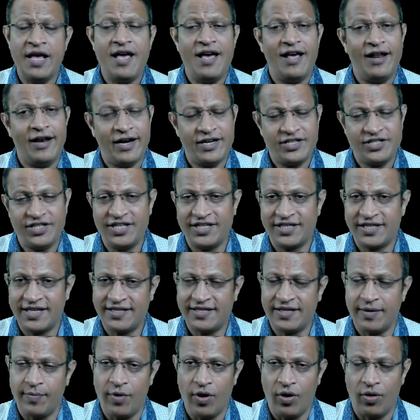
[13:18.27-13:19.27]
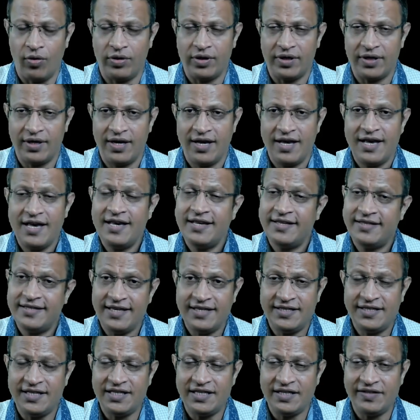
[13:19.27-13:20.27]
Let's discuss about
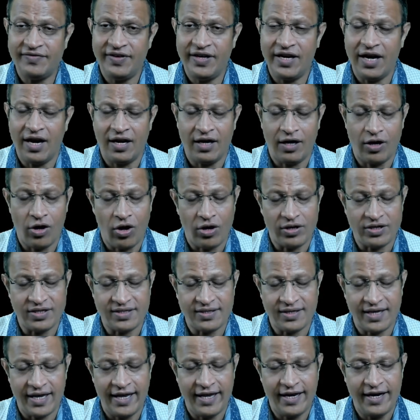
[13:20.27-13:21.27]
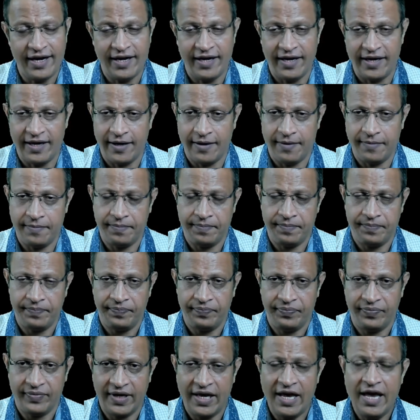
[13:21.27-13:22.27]
CCTV and laws in India.
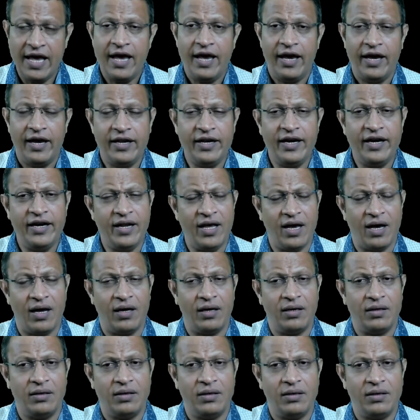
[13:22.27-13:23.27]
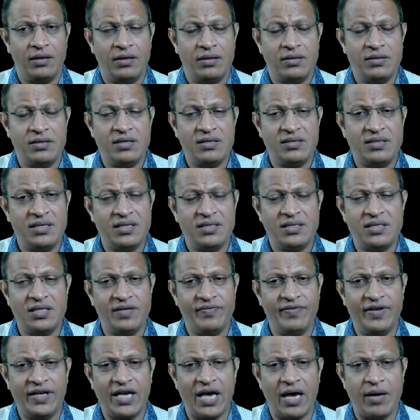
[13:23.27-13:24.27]
In India, the
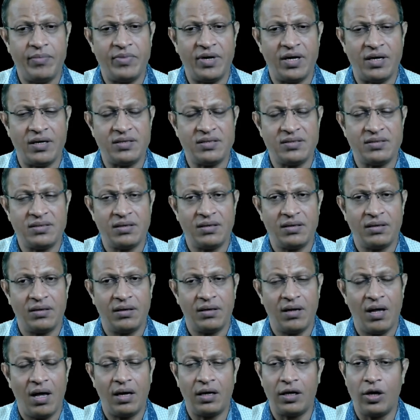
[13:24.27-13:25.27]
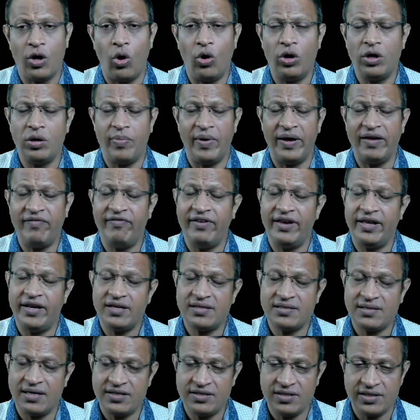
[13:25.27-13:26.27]
CCTV cameras are governed by
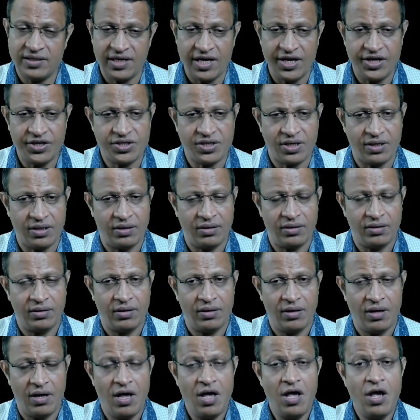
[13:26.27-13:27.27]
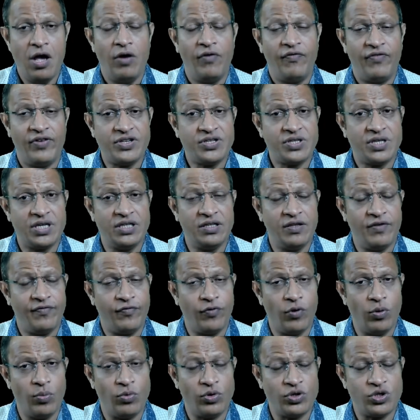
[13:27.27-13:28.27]
various legislation. First and the
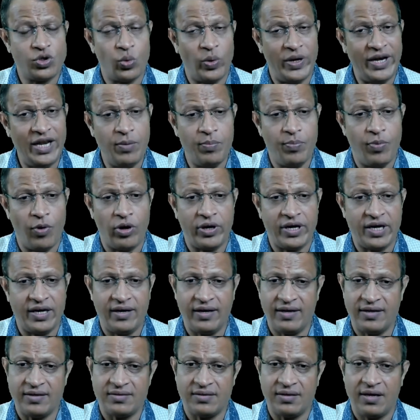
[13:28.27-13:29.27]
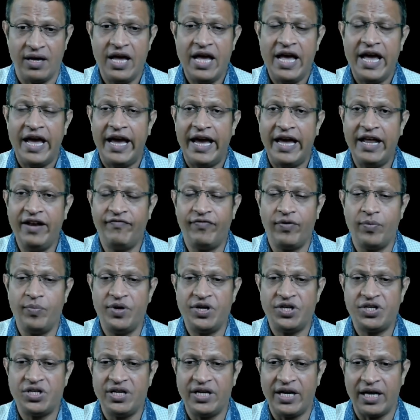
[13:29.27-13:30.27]
foremost, very important is
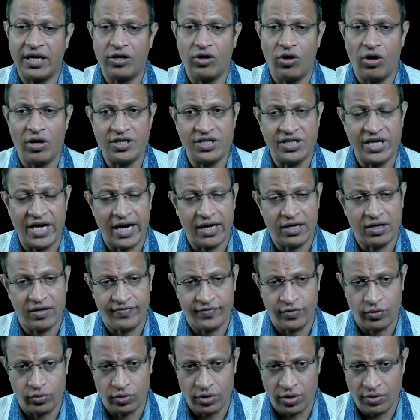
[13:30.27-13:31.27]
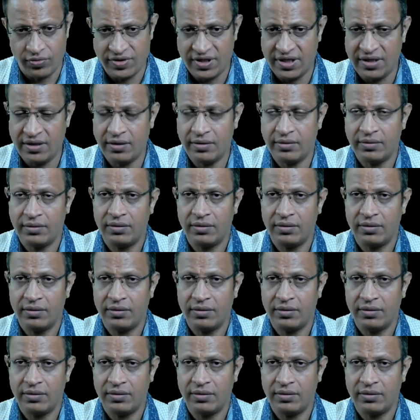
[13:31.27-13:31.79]
Information Technology Act of 2000.